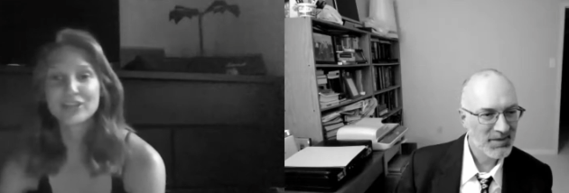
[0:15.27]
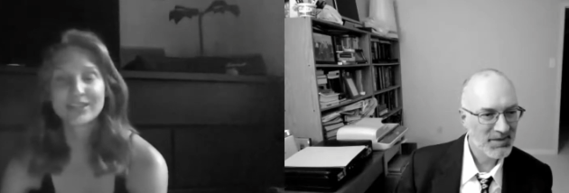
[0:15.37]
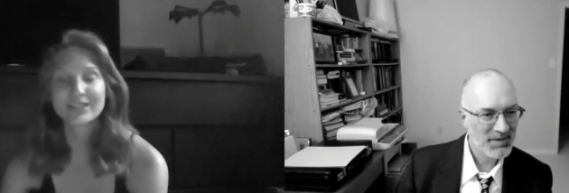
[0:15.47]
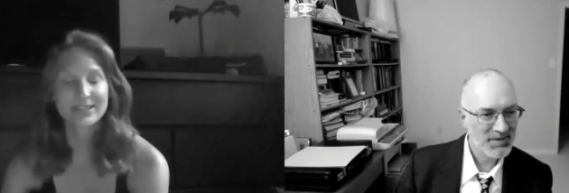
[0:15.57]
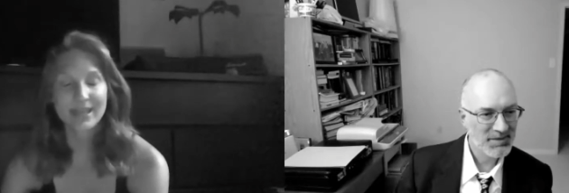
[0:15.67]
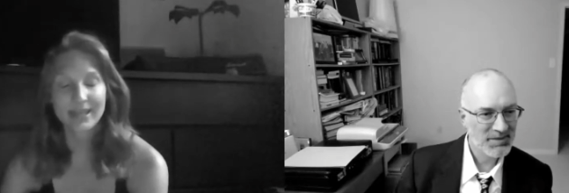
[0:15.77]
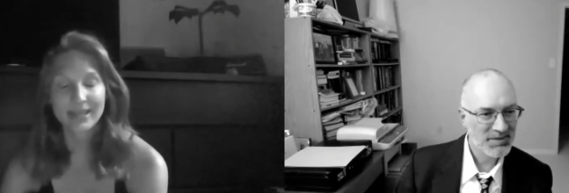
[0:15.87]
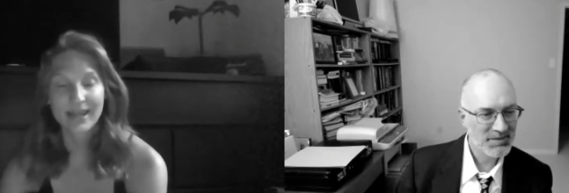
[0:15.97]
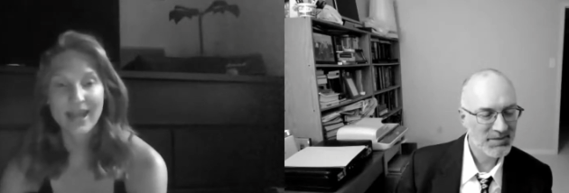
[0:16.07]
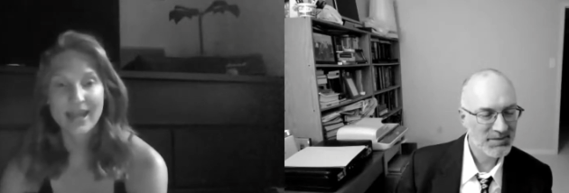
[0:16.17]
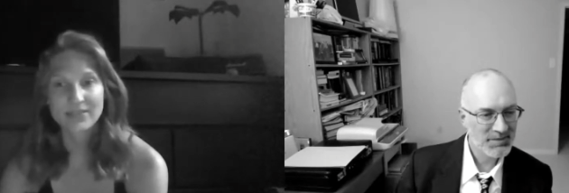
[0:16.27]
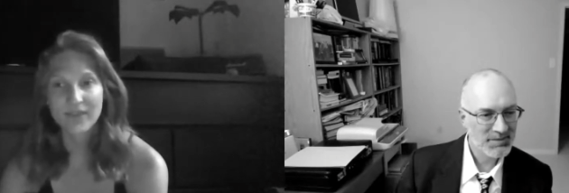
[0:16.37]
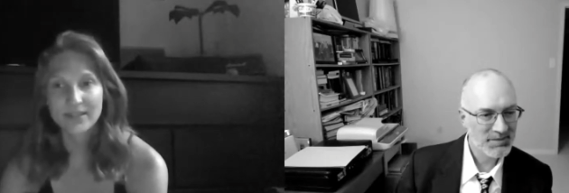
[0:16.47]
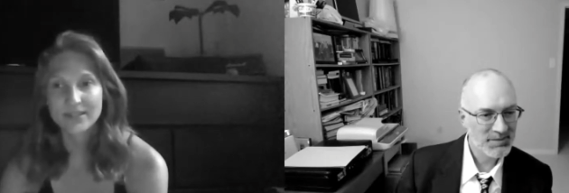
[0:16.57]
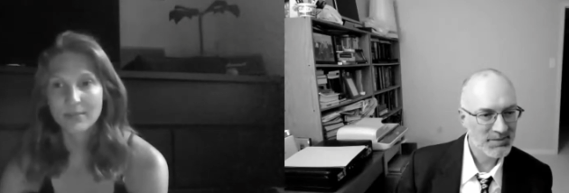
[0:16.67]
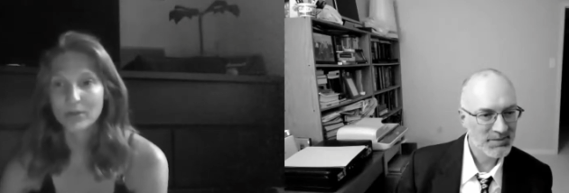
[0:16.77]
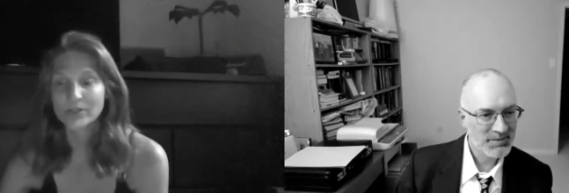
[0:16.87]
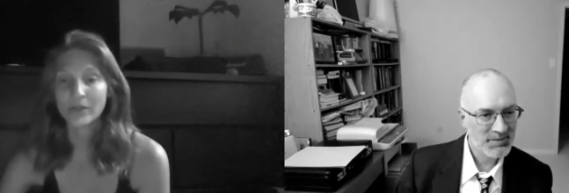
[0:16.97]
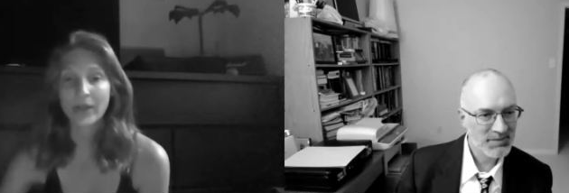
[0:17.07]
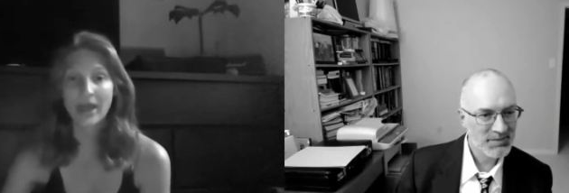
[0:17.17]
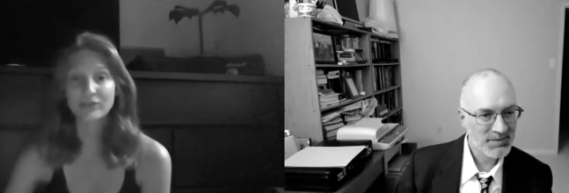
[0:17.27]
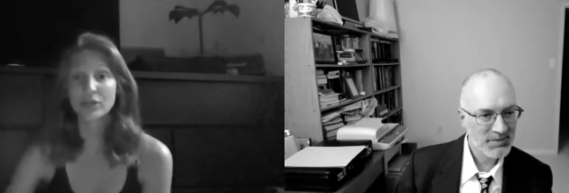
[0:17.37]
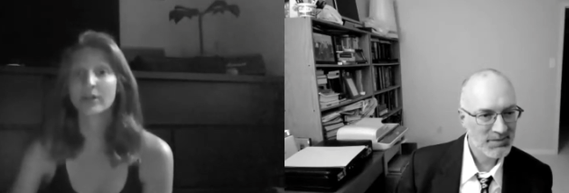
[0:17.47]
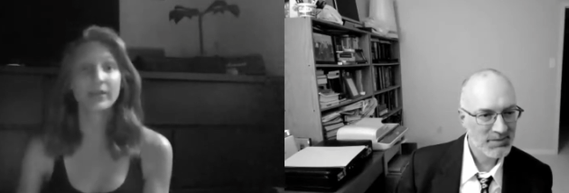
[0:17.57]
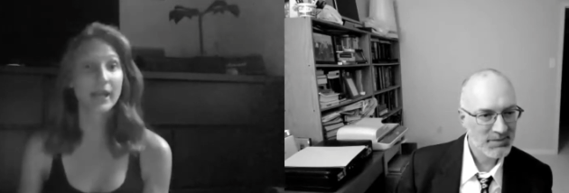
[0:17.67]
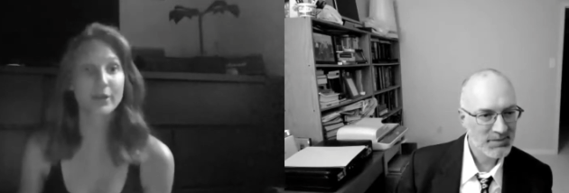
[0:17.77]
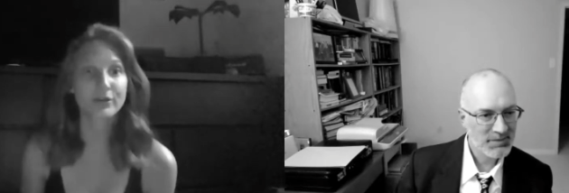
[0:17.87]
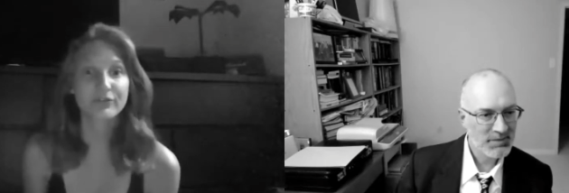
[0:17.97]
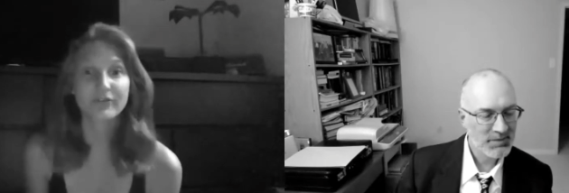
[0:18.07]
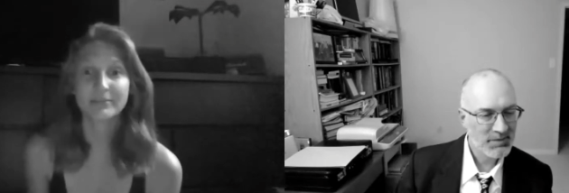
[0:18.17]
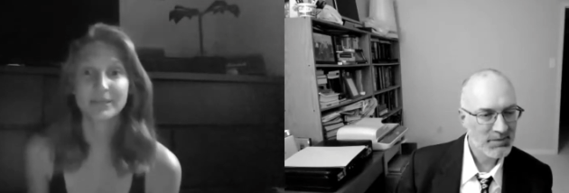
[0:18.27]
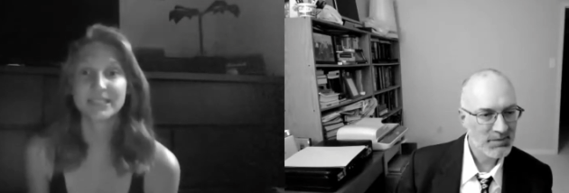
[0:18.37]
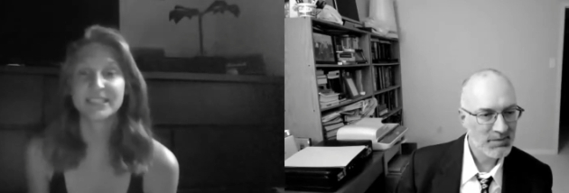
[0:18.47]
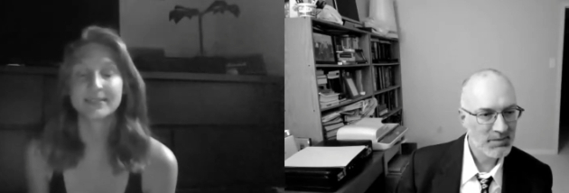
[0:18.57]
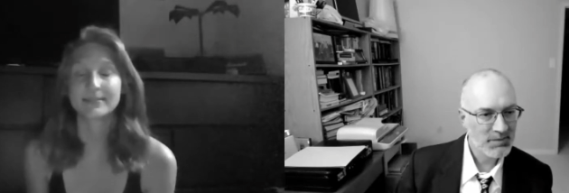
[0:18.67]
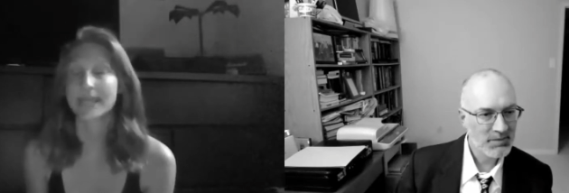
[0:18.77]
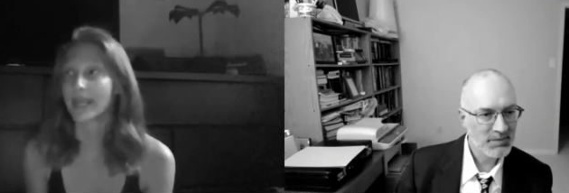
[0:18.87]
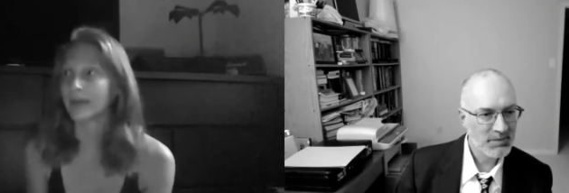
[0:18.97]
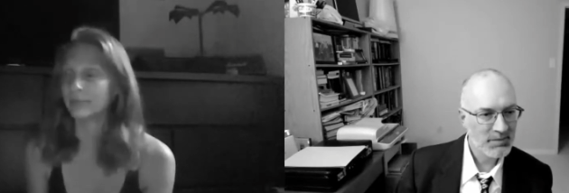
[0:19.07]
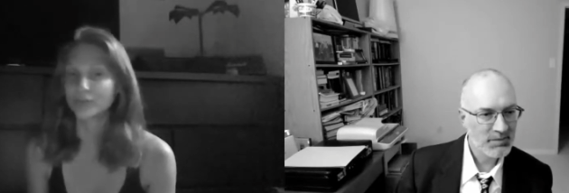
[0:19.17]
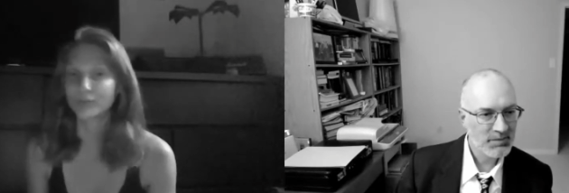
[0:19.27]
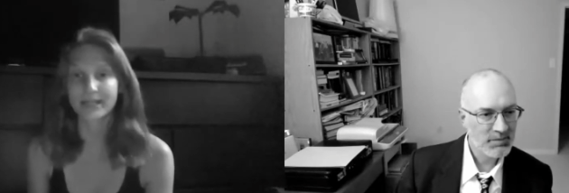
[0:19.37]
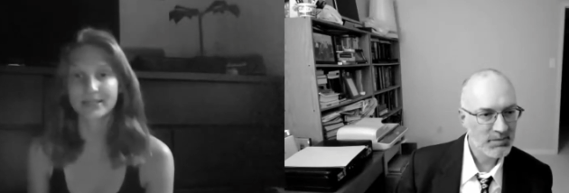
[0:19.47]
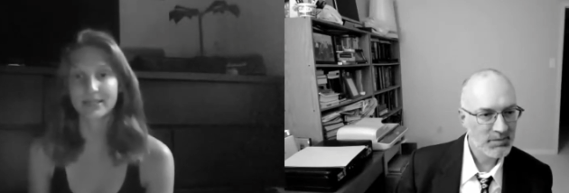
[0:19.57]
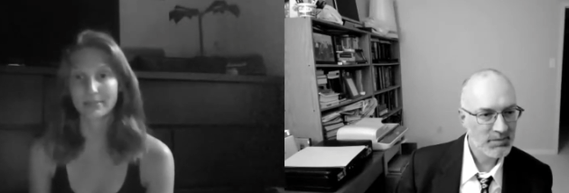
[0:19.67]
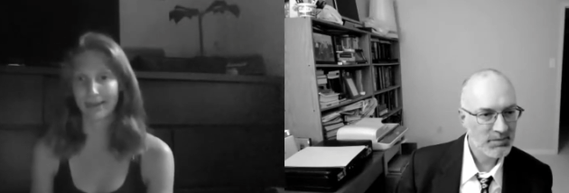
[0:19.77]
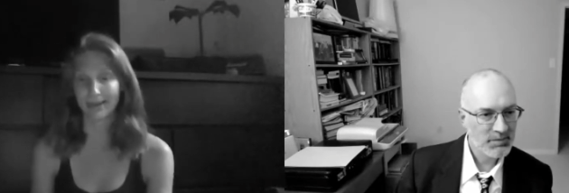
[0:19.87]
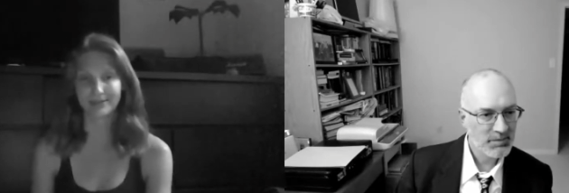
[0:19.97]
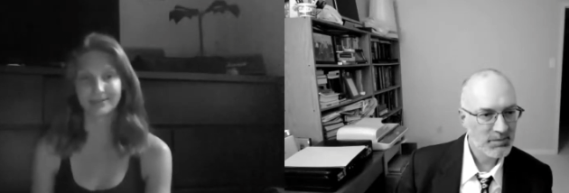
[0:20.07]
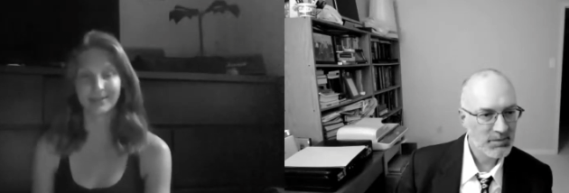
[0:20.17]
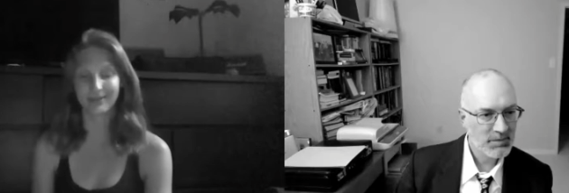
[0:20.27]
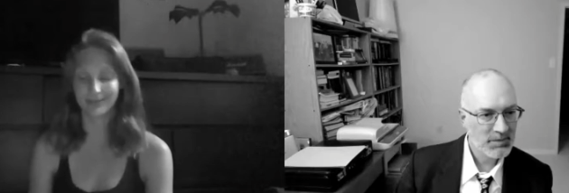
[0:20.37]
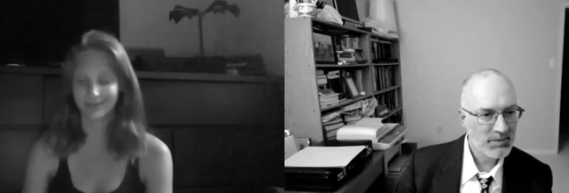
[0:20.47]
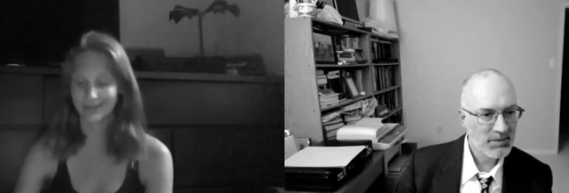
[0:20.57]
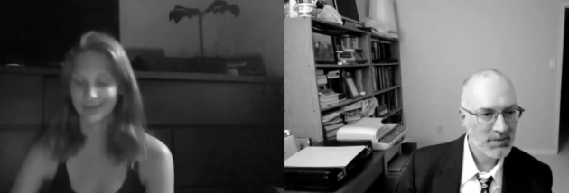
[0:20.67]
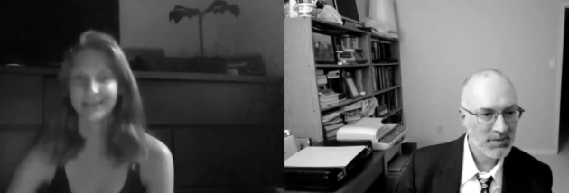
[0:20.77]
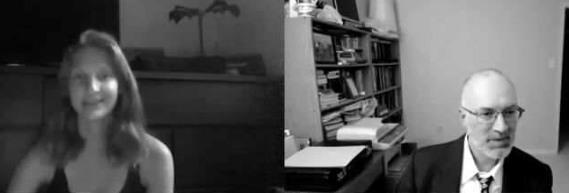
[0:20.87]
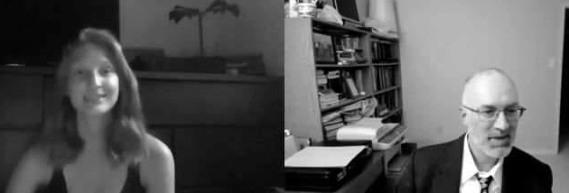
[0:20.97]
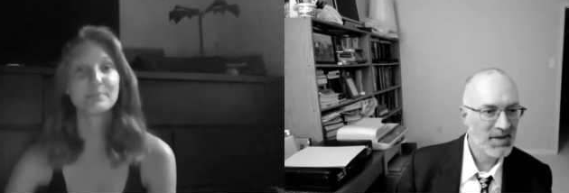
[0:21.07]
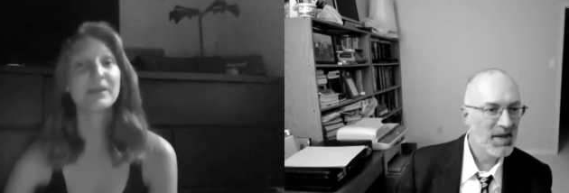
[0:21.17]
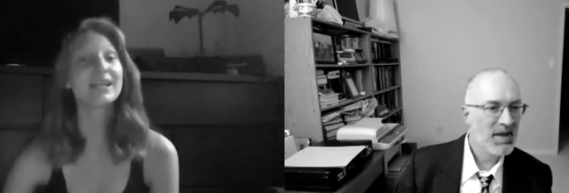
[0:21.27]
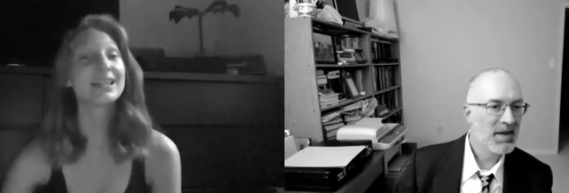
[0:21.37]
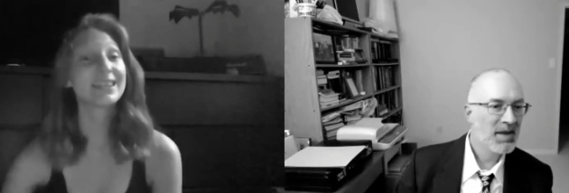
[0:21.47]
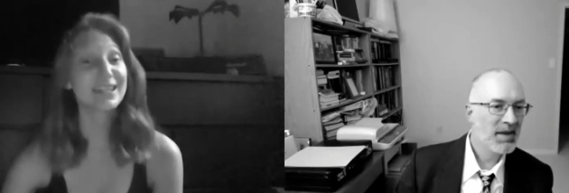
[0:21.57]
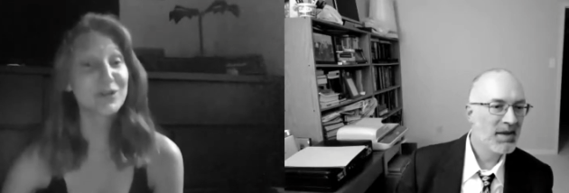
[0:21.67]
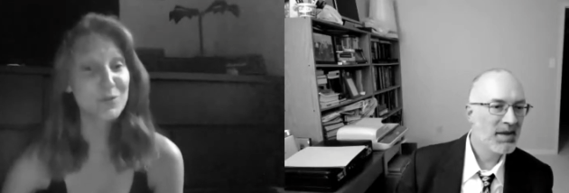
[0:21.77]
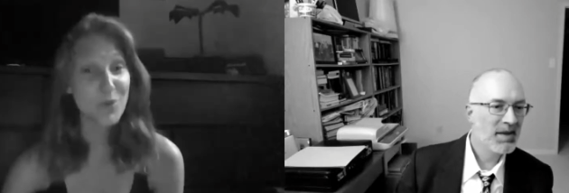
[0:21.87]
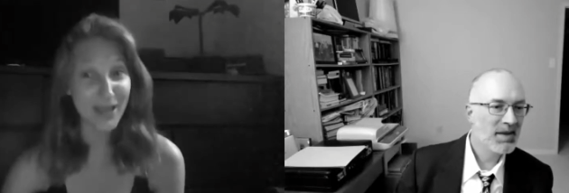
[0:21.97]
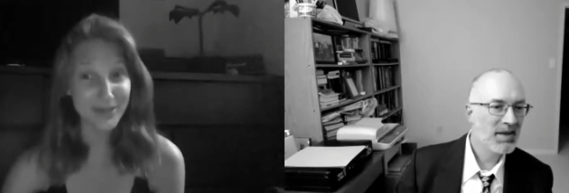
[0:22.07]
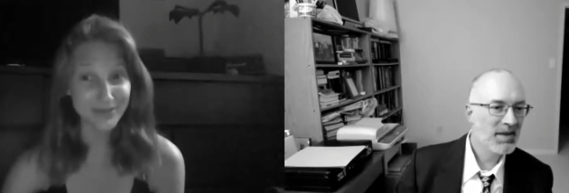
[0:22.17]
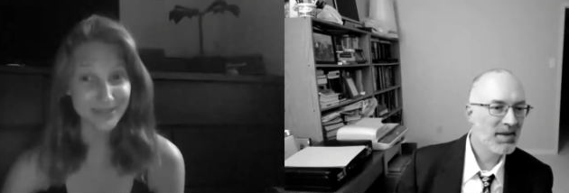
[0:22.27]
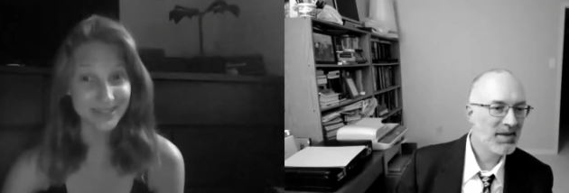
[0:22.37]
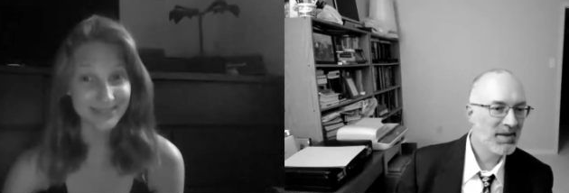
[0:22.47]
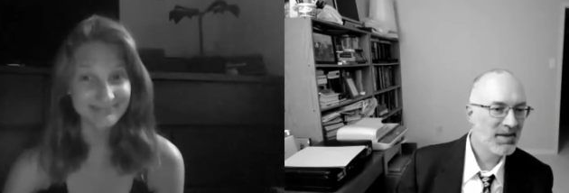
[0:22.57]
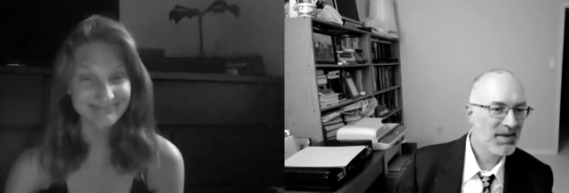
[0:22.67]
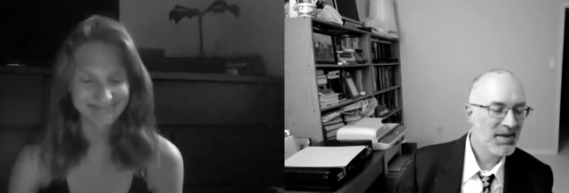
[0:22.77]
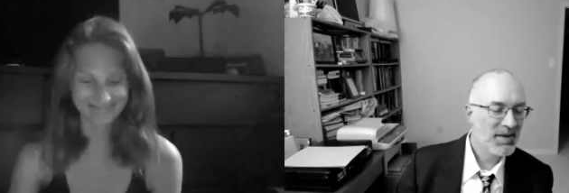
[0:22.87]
Speaker 1: is sick, and I had to find someone to look after, and then I couldn't find my damn transit pass. It's been a little wild. well,